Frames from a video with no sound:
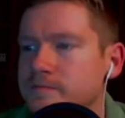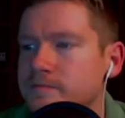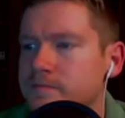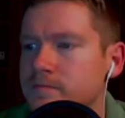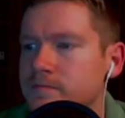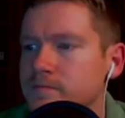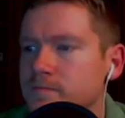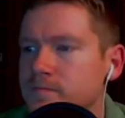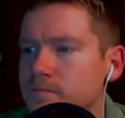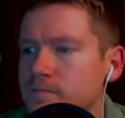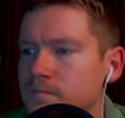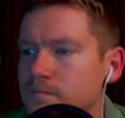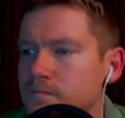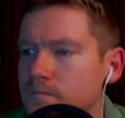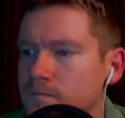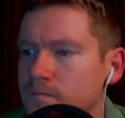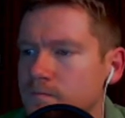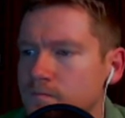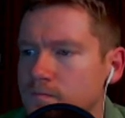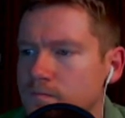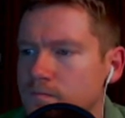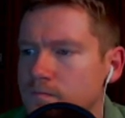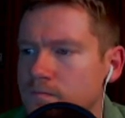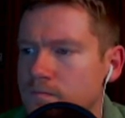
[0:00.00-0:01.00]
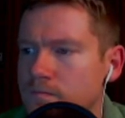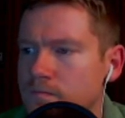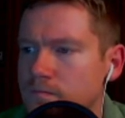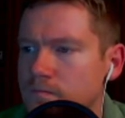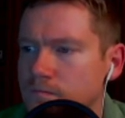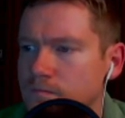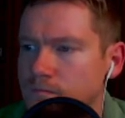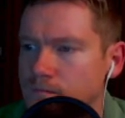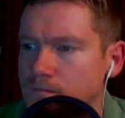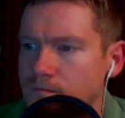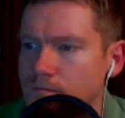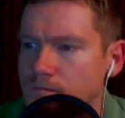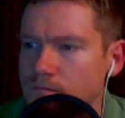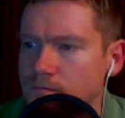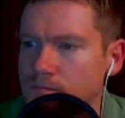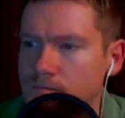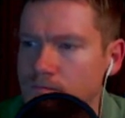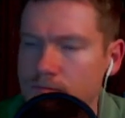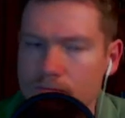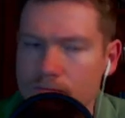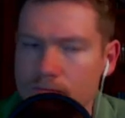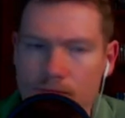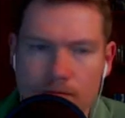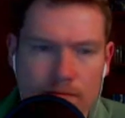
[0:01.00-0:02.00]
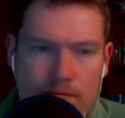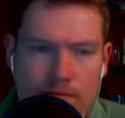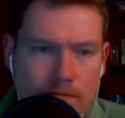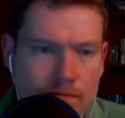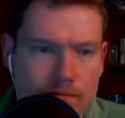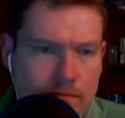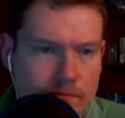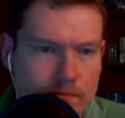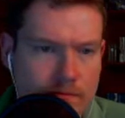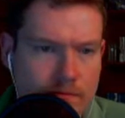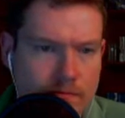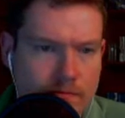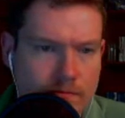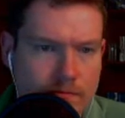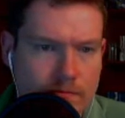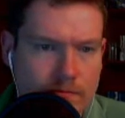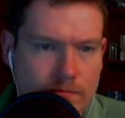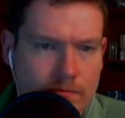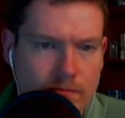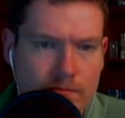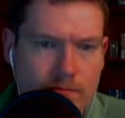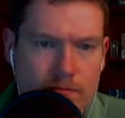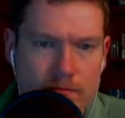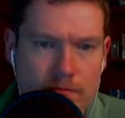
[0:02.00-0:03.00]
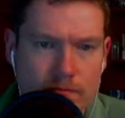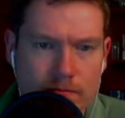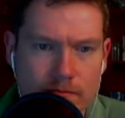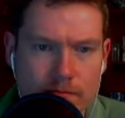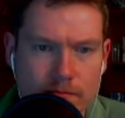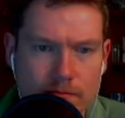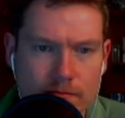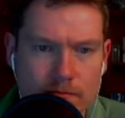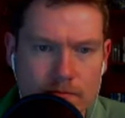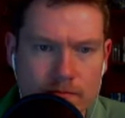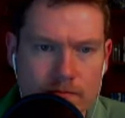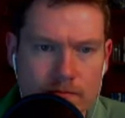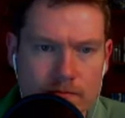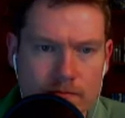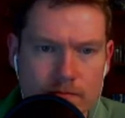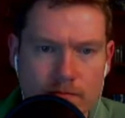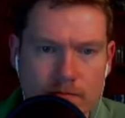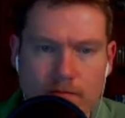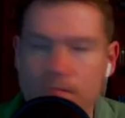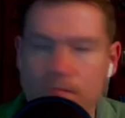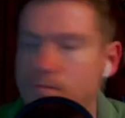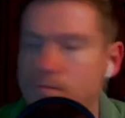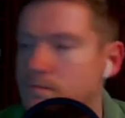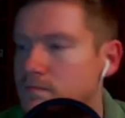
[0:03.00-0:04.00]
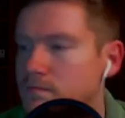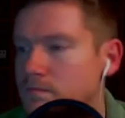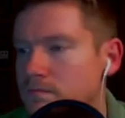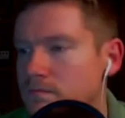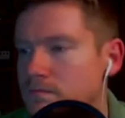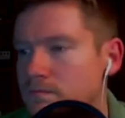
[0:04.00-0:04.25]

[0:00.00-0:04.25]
No words are spoken by the person on screen.